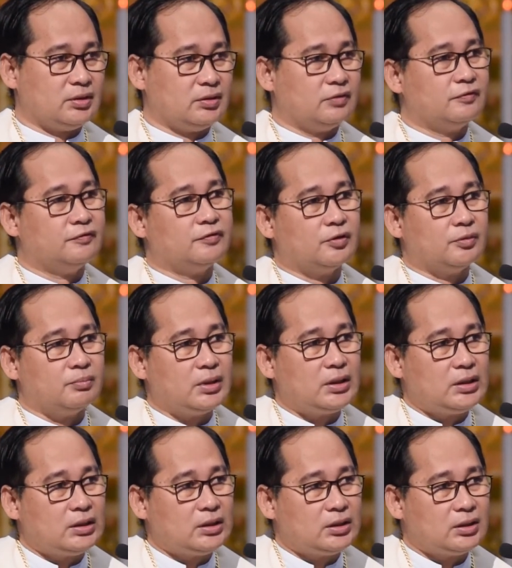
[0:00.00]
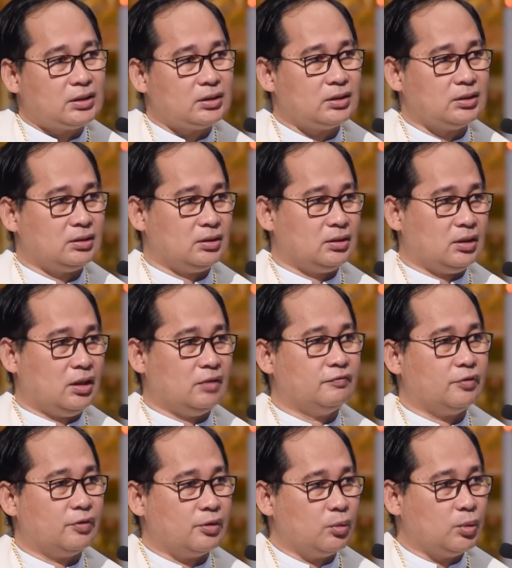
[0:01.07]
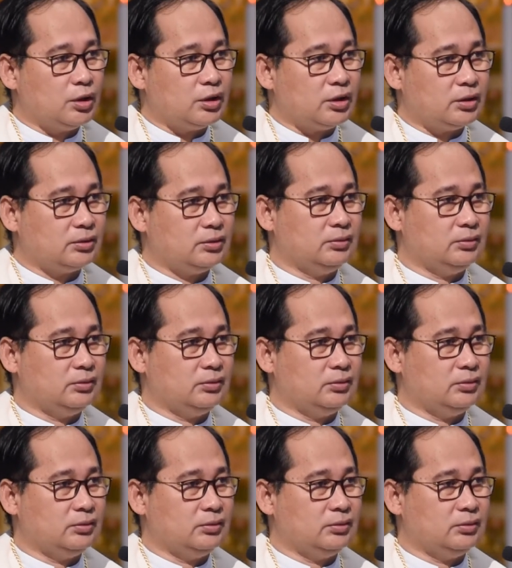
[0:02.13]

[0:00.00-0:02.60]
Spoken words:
for me and for the world?